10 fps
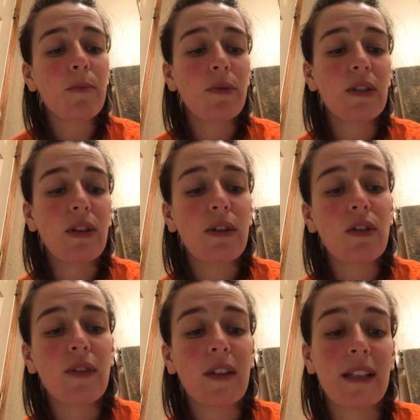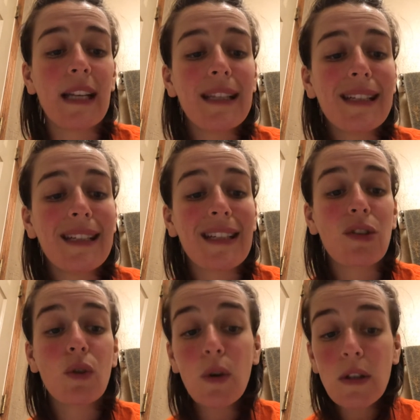the posterior surface of the testes that
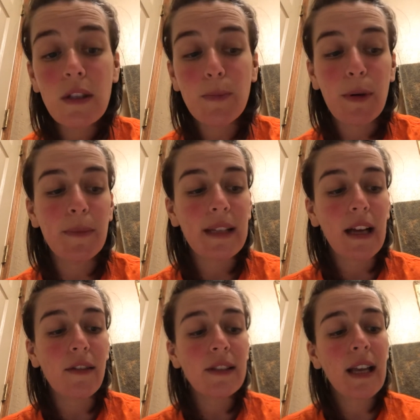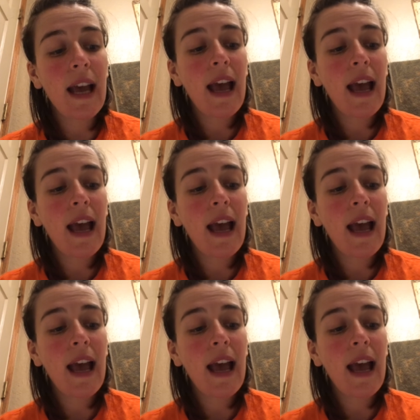stores the sperm cells.